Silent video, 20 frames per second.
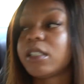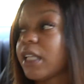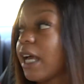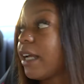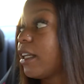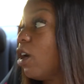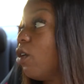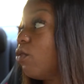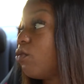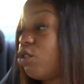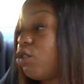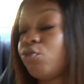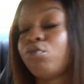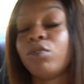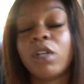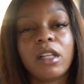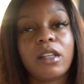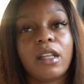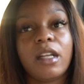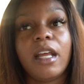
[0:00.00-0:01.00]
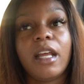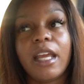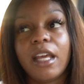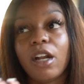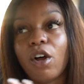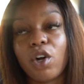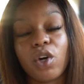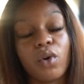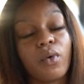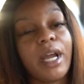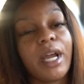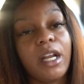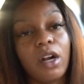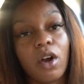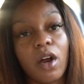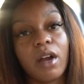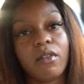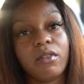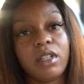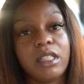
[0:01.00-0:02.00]
Like, don't do nothing to get on the
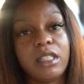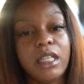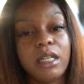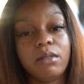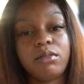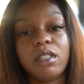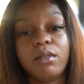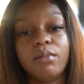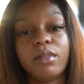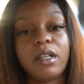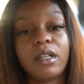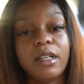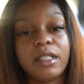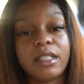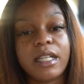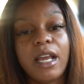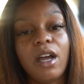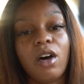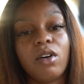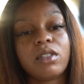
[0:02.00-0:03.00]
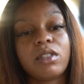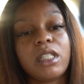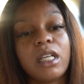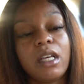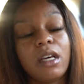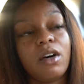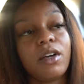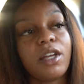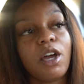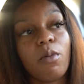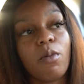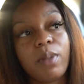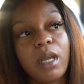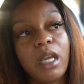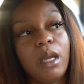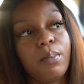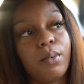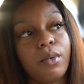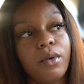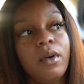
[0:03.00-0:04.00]
radar at reception, because they gonna tell your
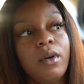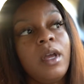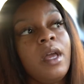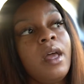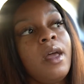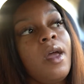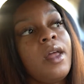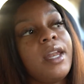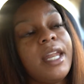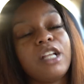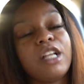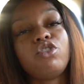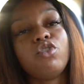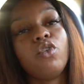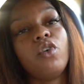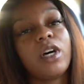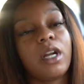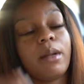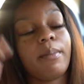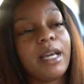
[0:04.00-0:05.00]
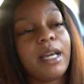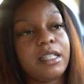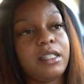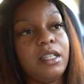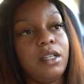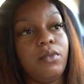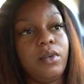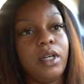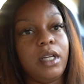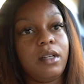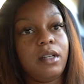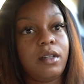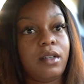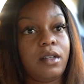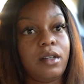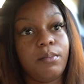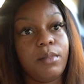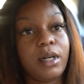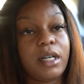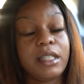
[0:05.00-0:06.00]
people that you going to basic with,
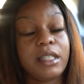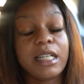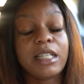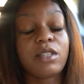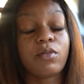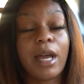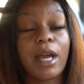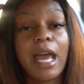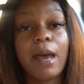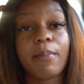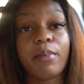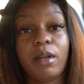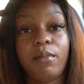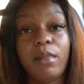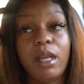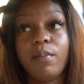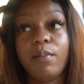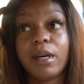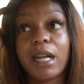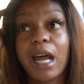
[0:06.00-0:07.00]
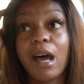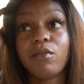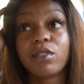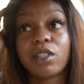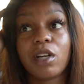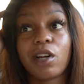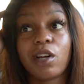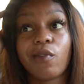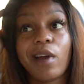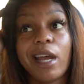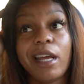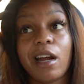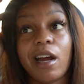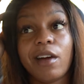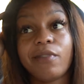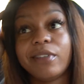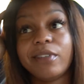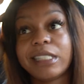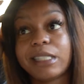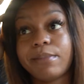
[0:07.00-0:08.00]
because that's what happened to me. But I was on the
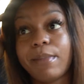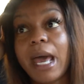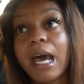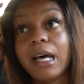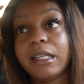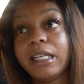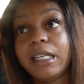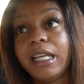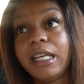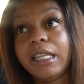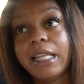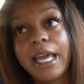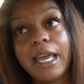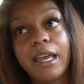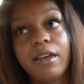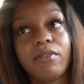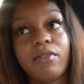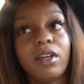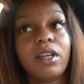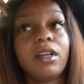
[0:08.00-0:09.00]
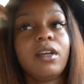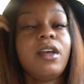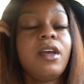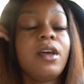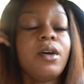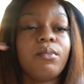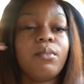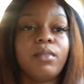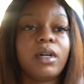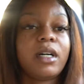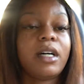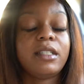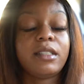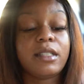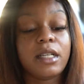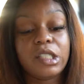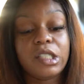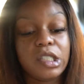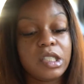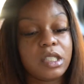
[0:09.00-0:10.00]
radar for smiling and laughing, because
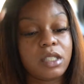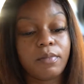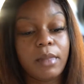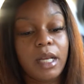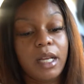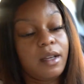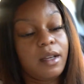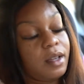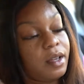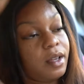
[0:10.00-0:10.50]
that's just me.